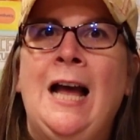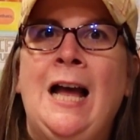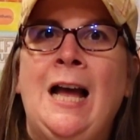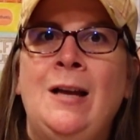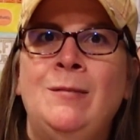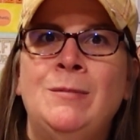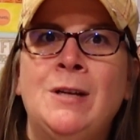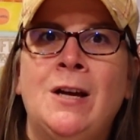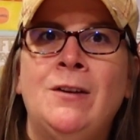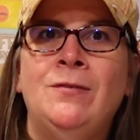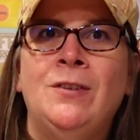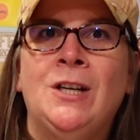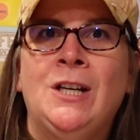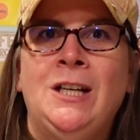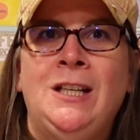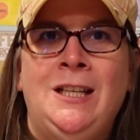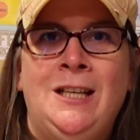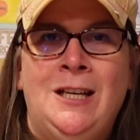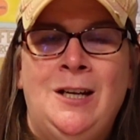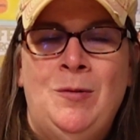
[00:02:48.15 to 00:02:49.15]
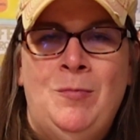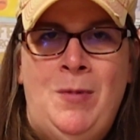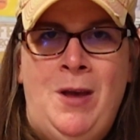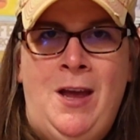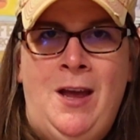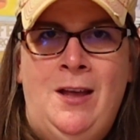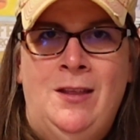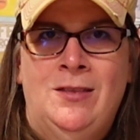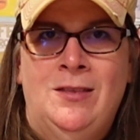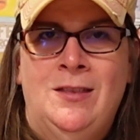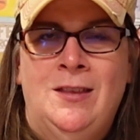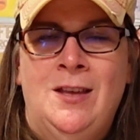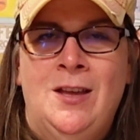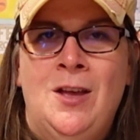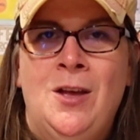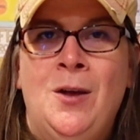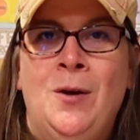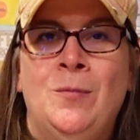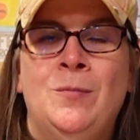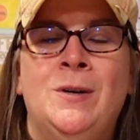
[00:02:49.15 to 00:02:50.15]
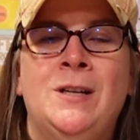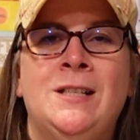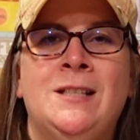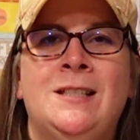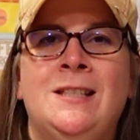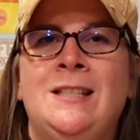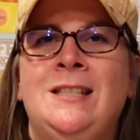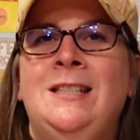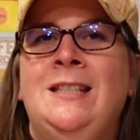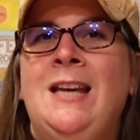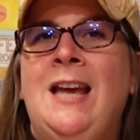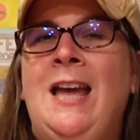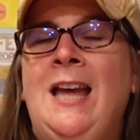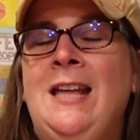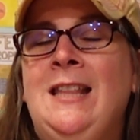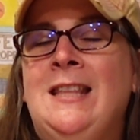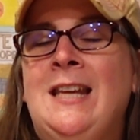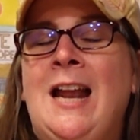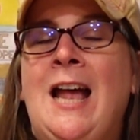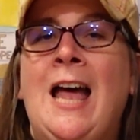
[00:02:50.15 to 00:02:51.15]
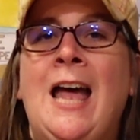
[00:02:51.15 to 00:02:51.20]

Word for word: i'm not very good at math was the day that